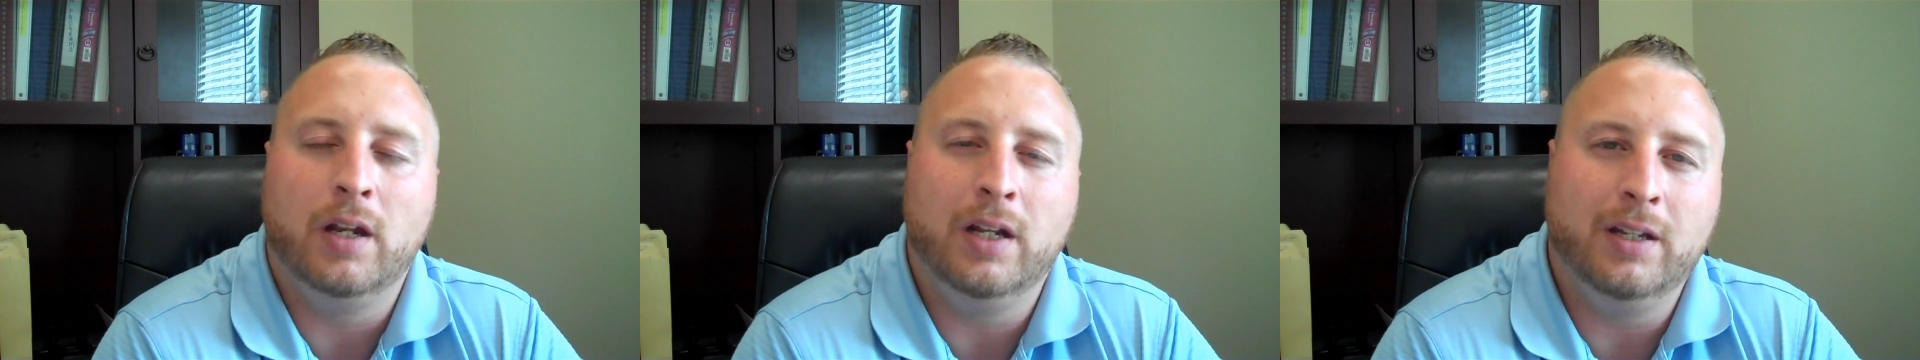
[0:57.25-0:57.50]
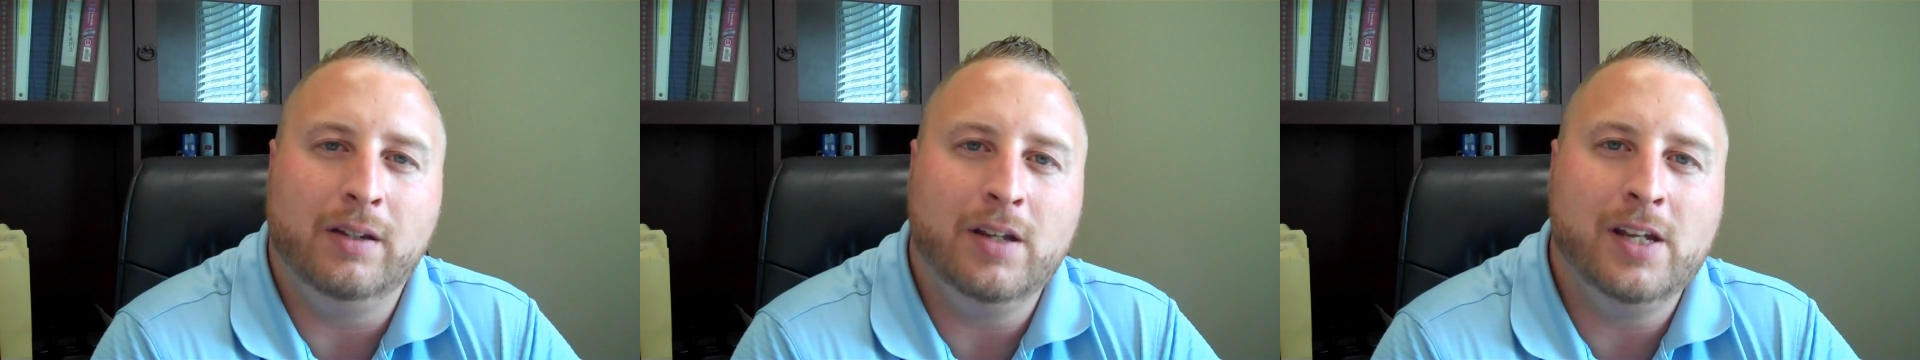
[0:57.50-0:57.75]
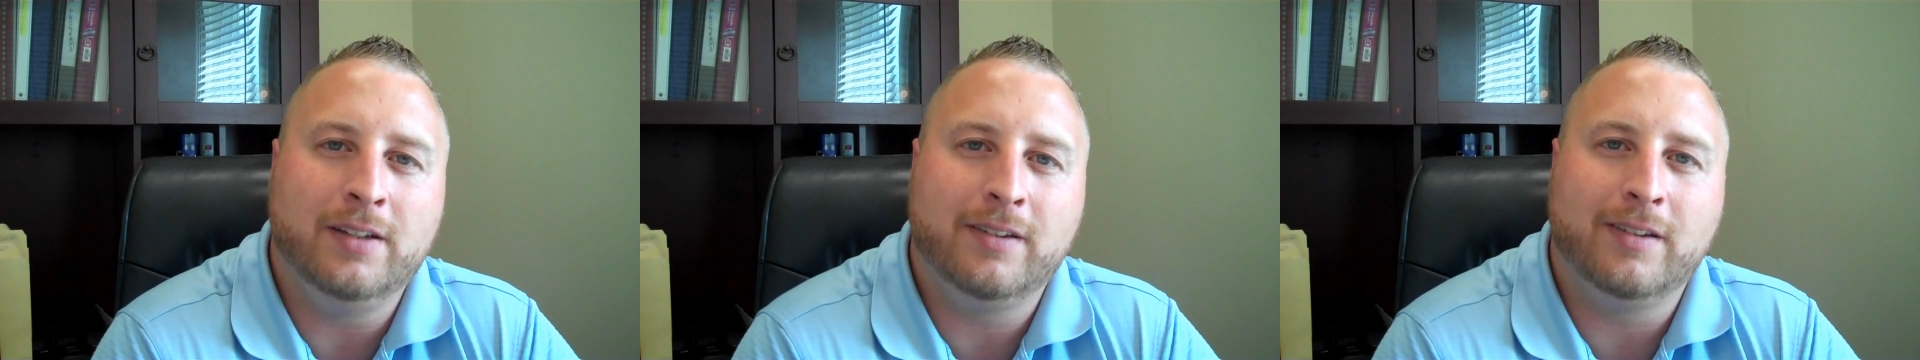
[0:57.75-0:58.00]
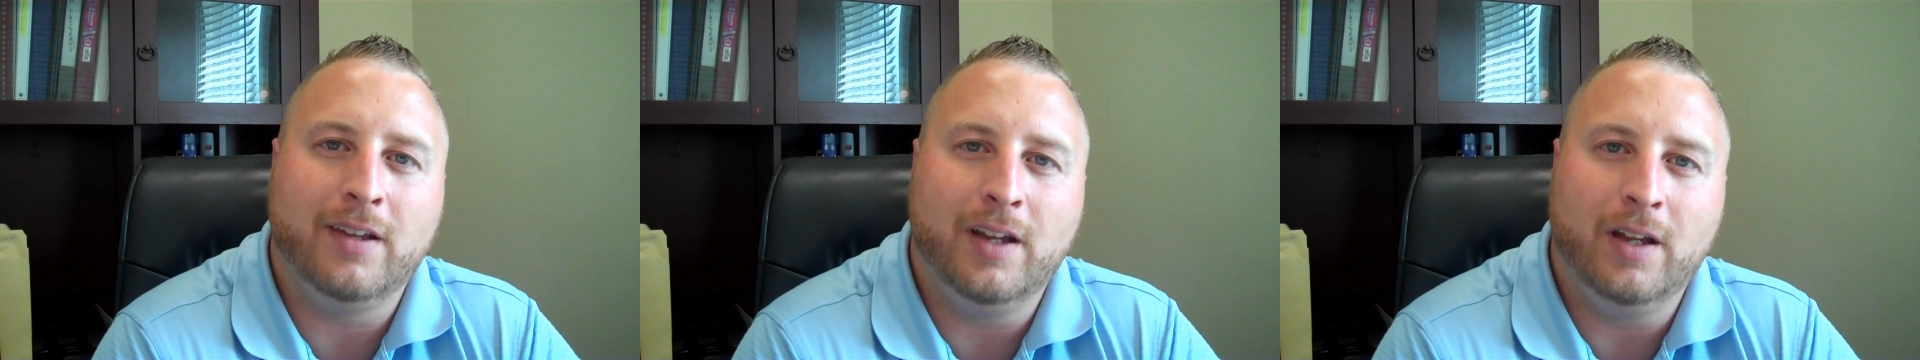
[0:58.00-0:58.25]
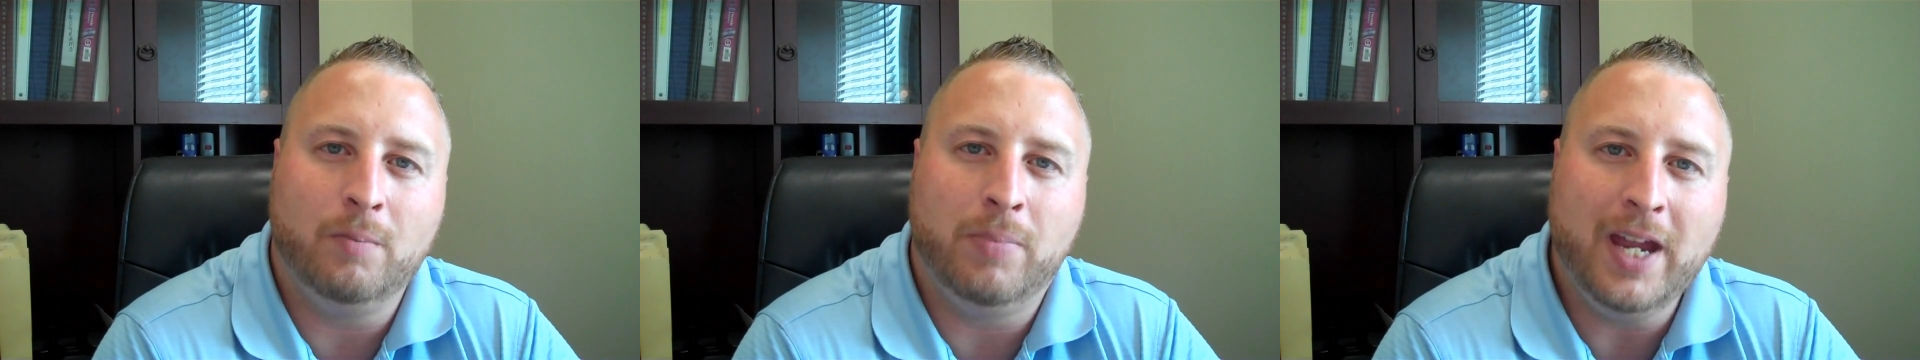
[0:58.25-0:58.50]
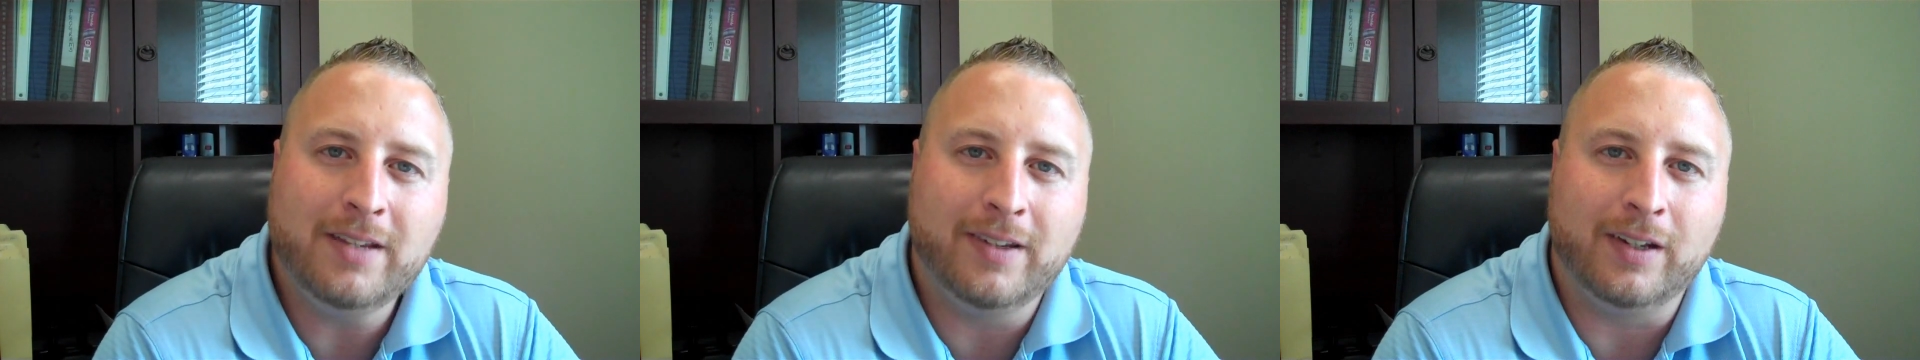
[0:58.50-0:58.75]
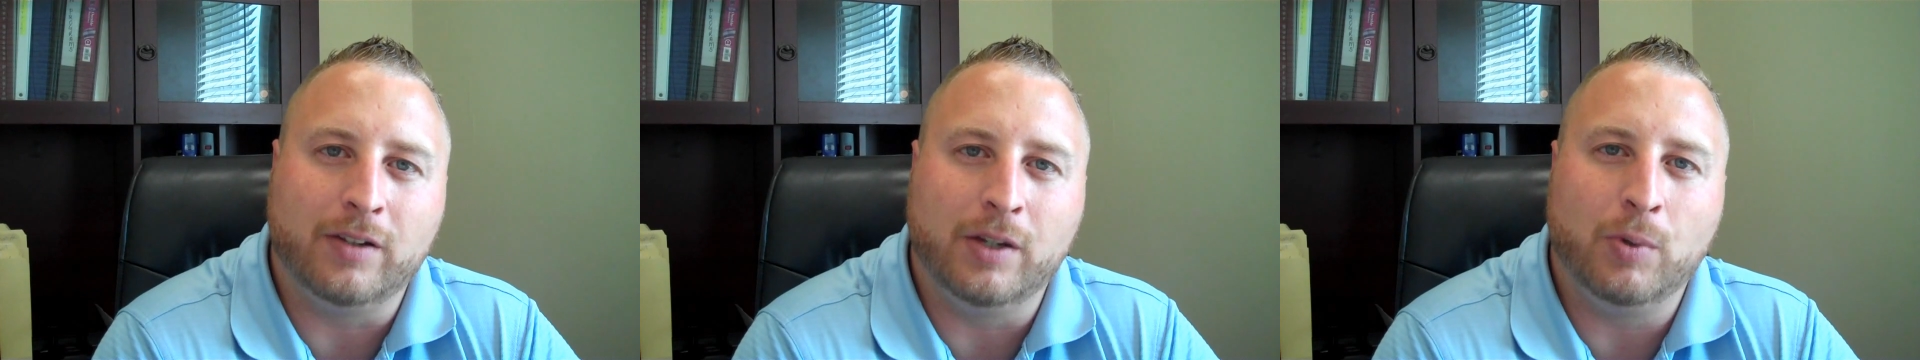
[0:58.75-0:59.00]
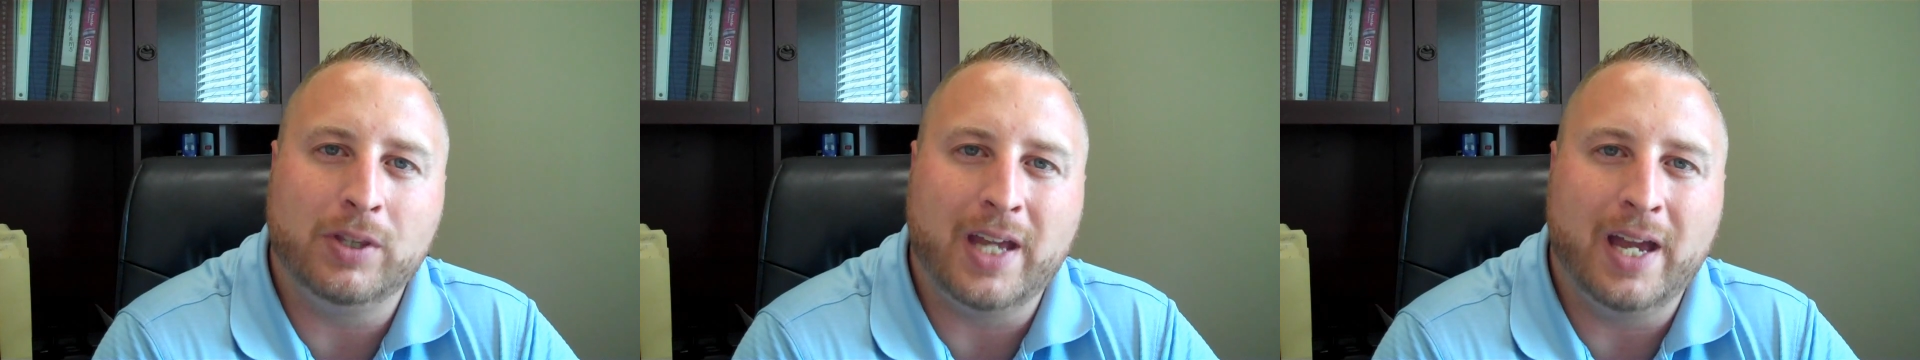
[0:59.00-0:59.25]
And it's
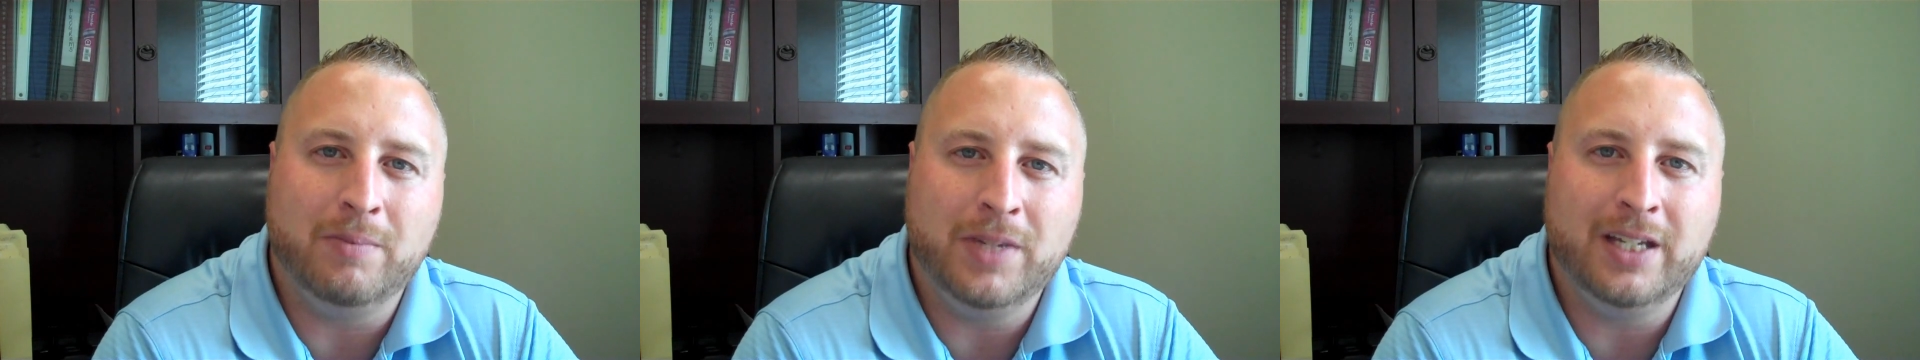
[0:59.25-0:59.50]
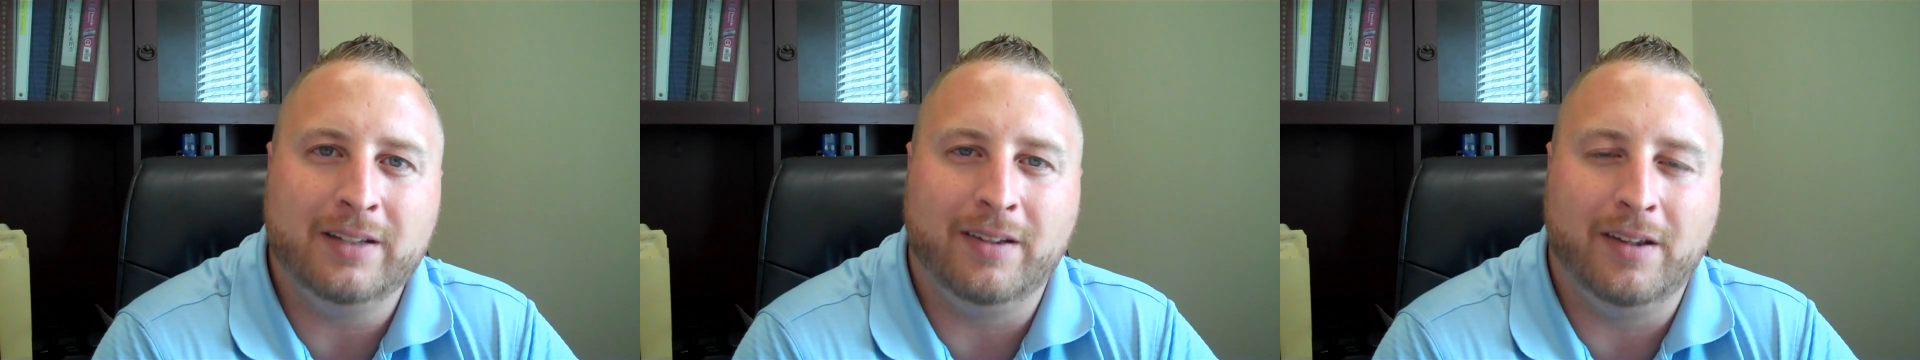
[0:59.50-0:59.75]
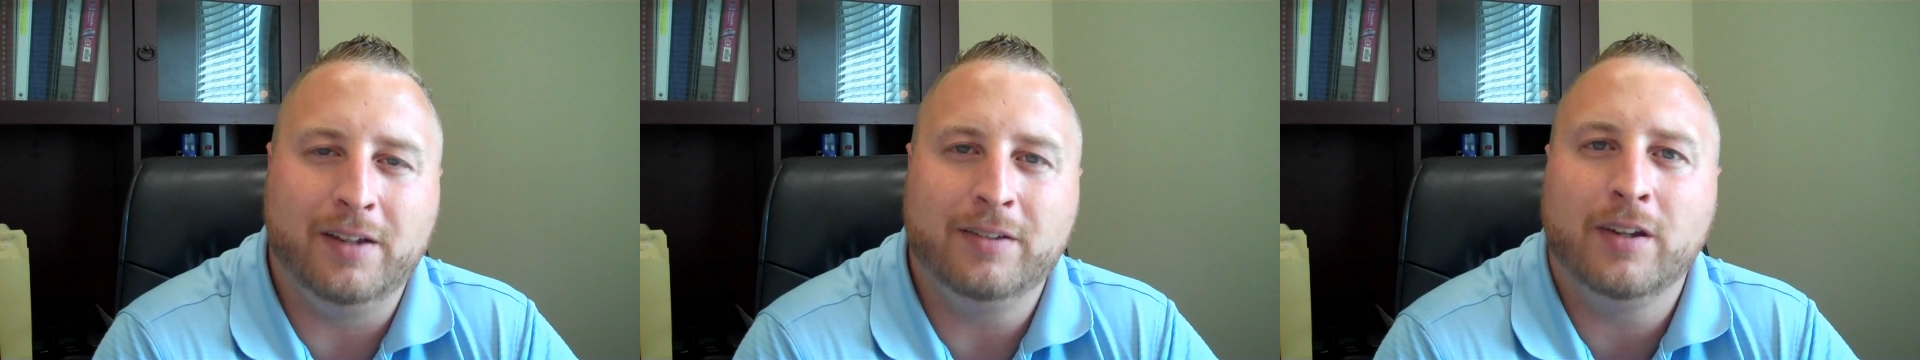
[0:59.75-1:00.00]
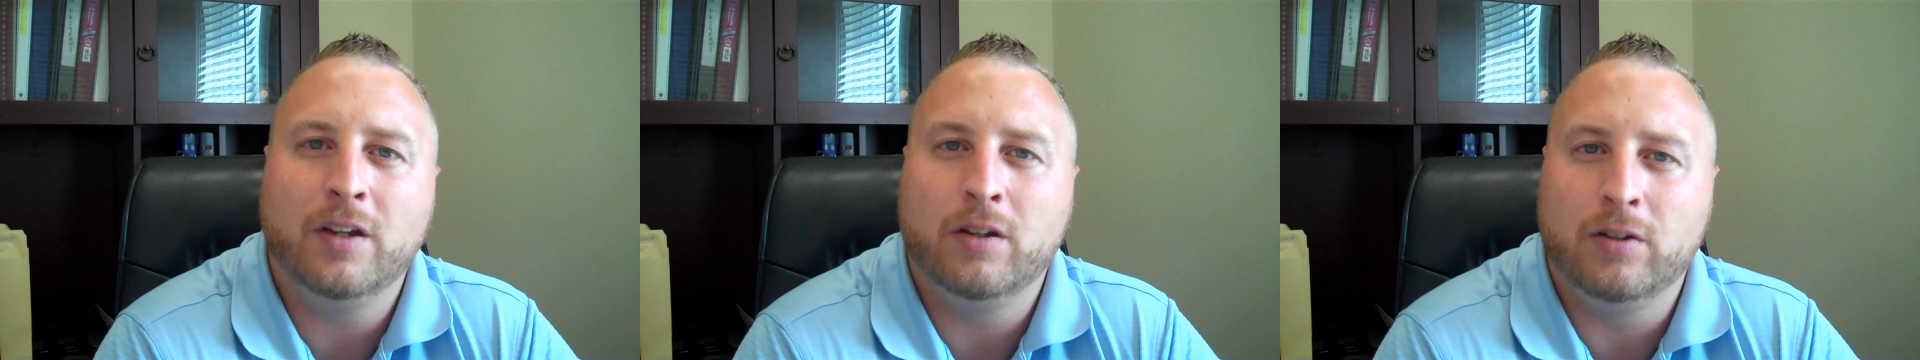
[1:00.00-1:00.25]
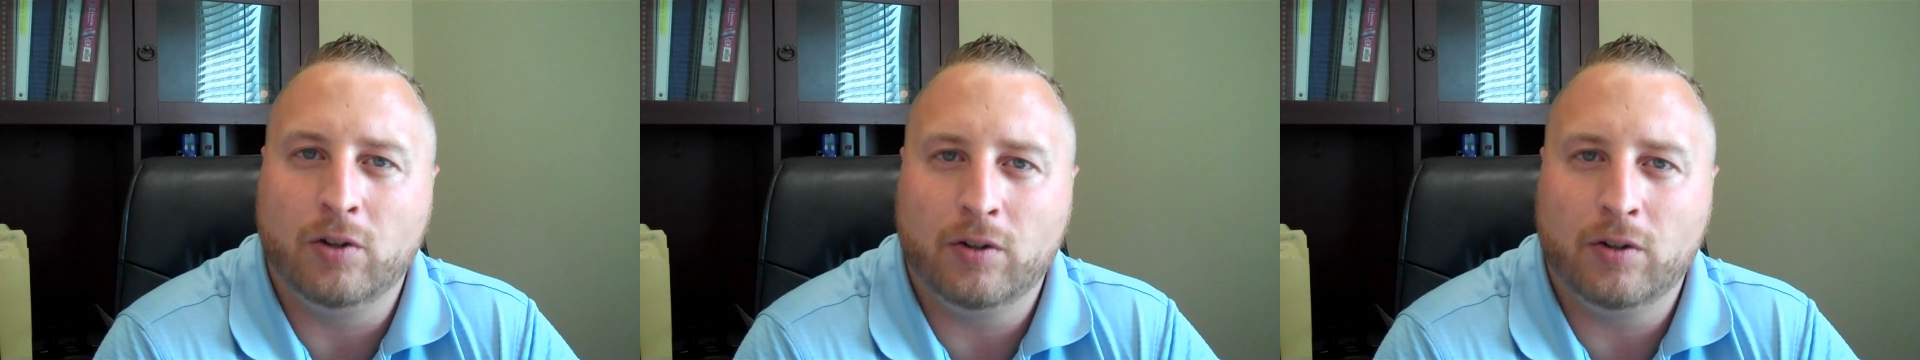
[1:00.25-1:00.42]
basically what that means is